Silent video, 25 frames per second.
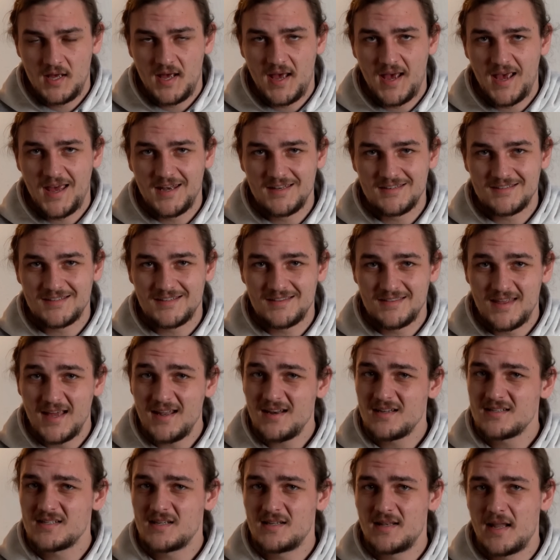And that
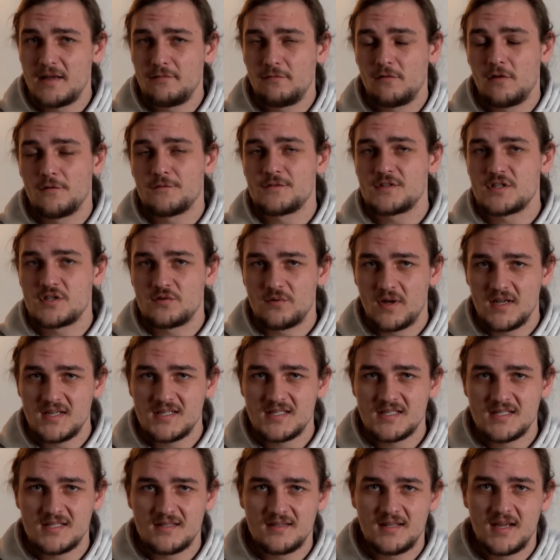is a level of
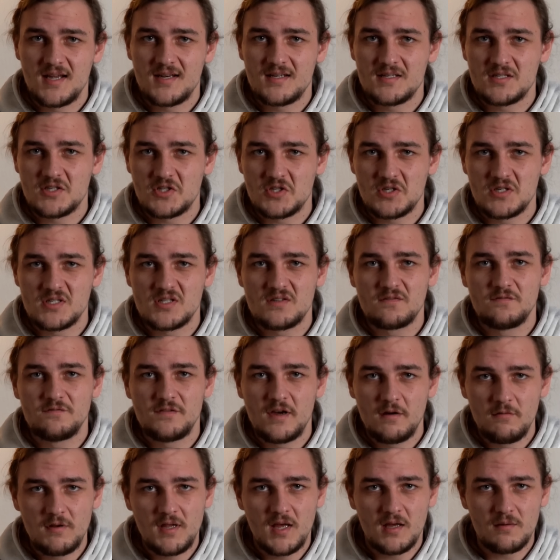stress that is just
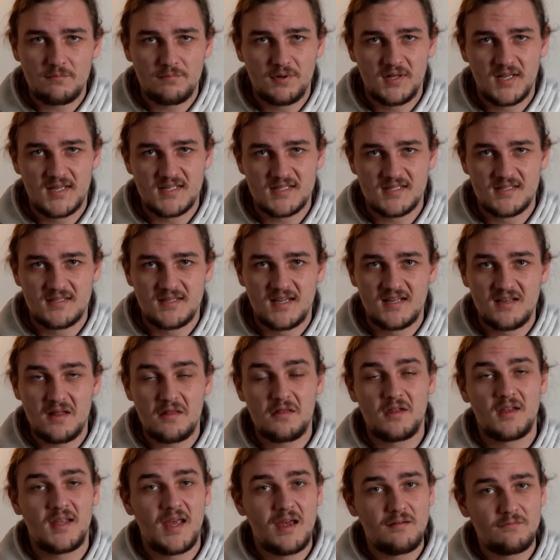very unpleasant. And I
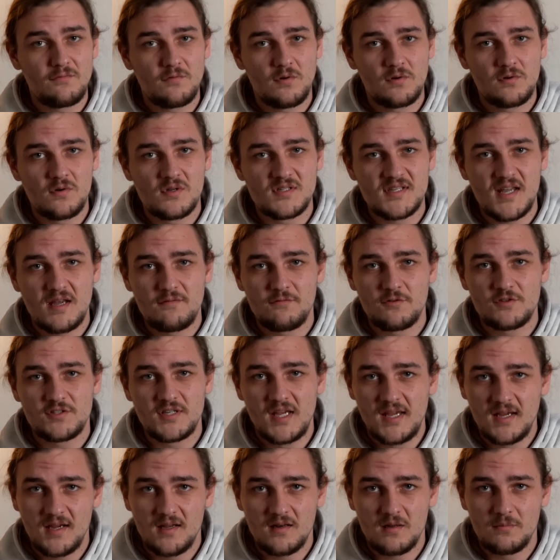think everyone who has ever
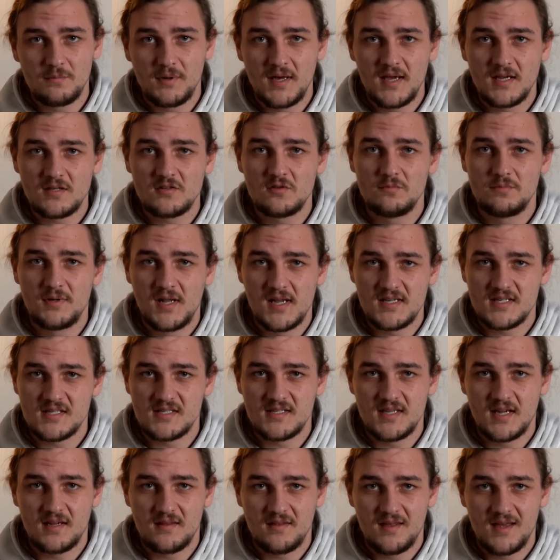taken a bike to places
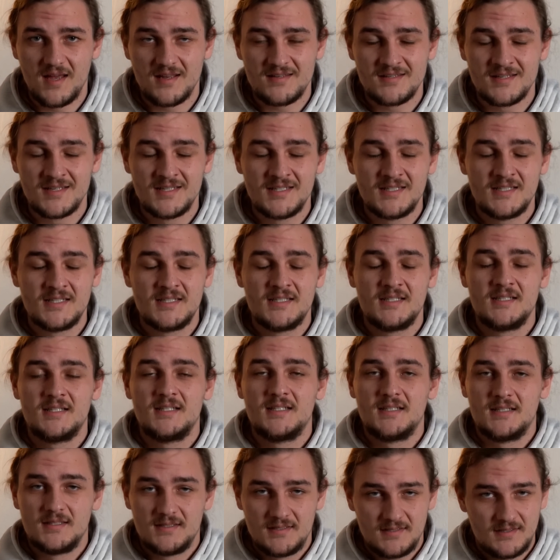like that,
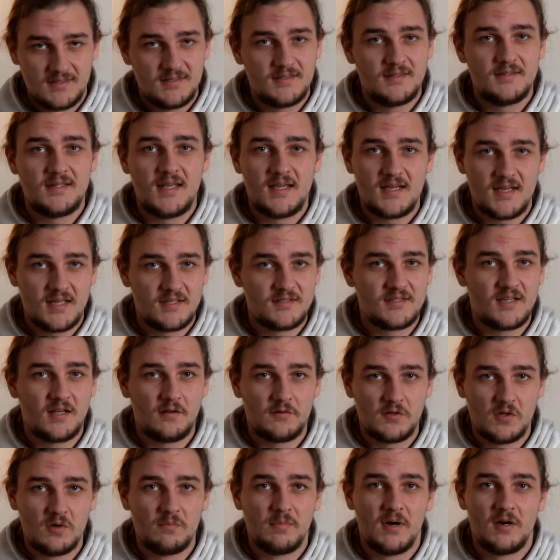they can tell
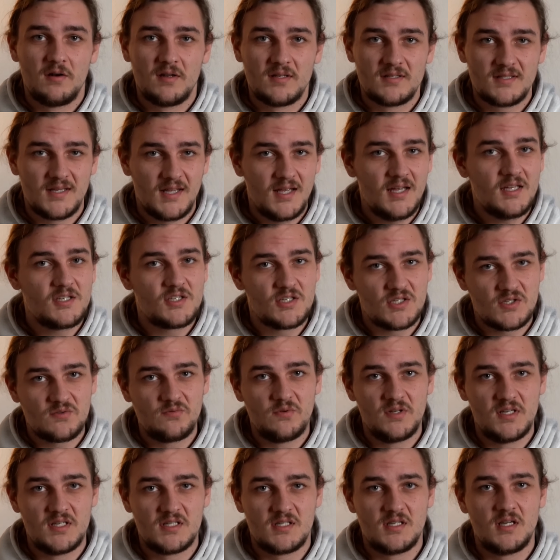you about it. It just
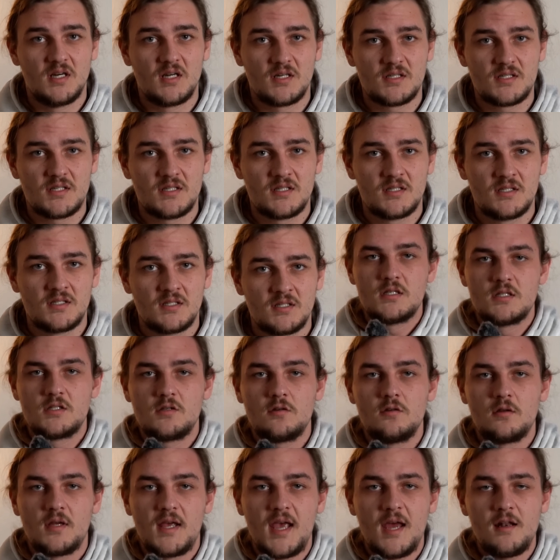really sucks. So
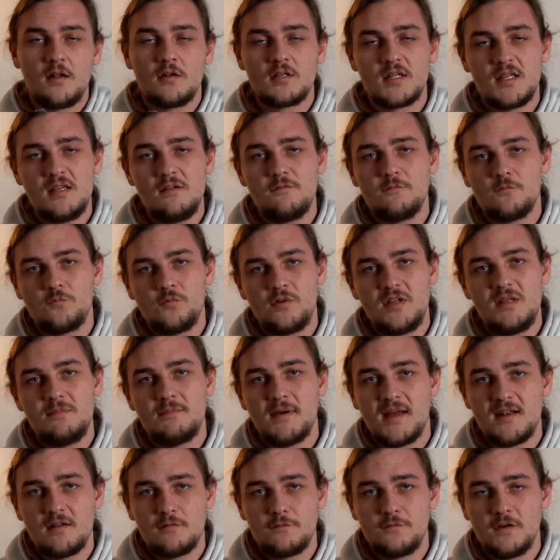you cannot even really
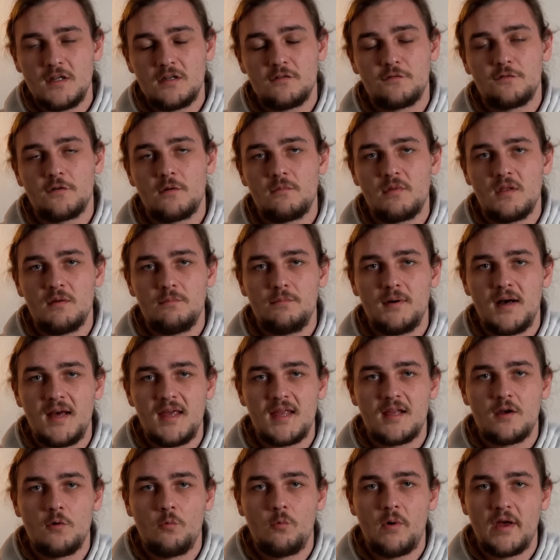benefit from the
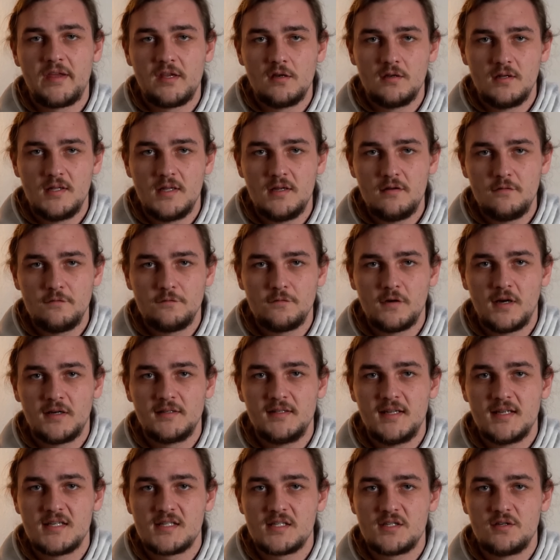bike where you live
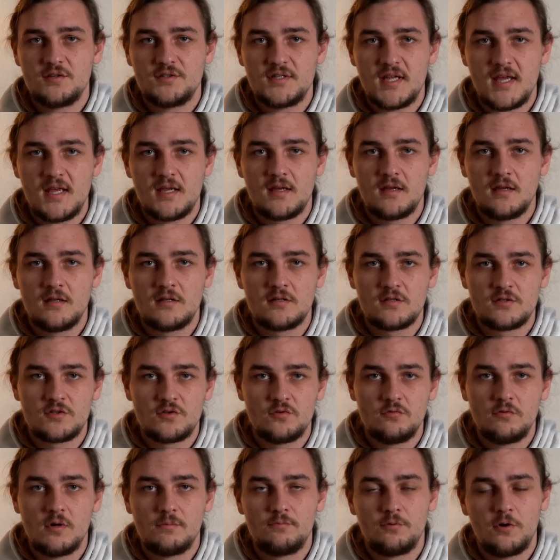unless you take it
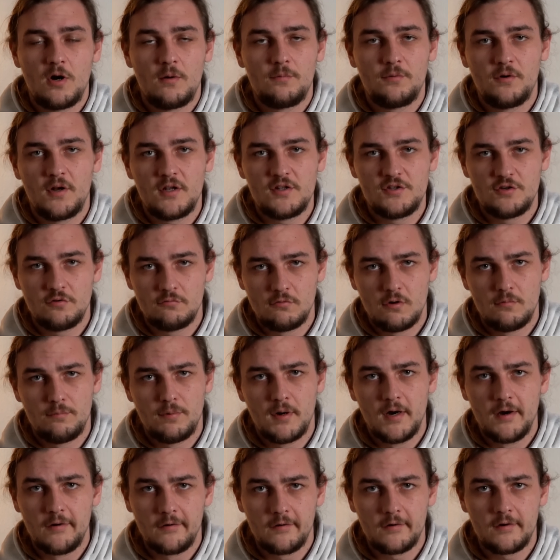to a proper enduro
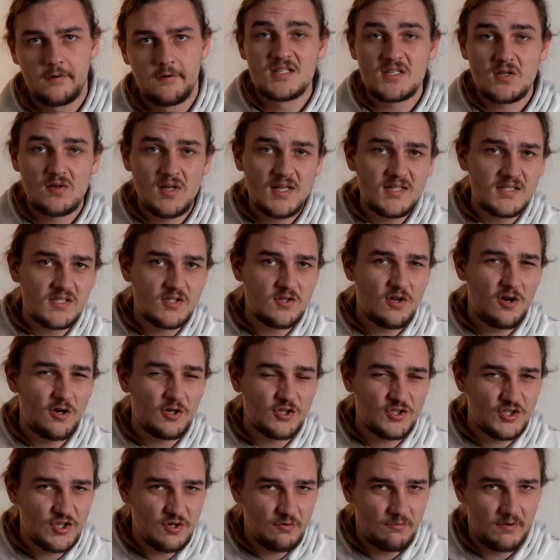park. So let's
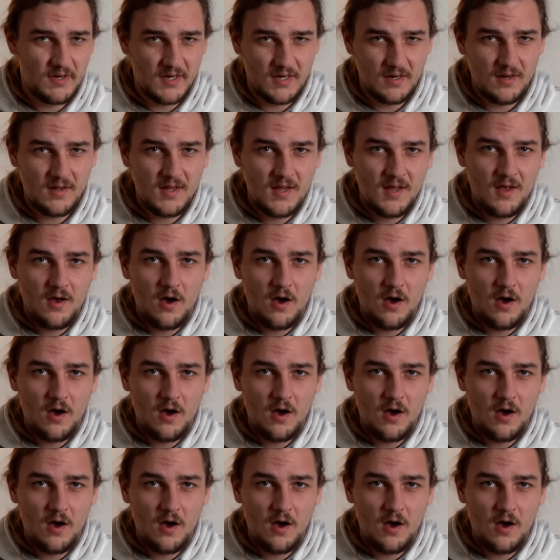talk touring.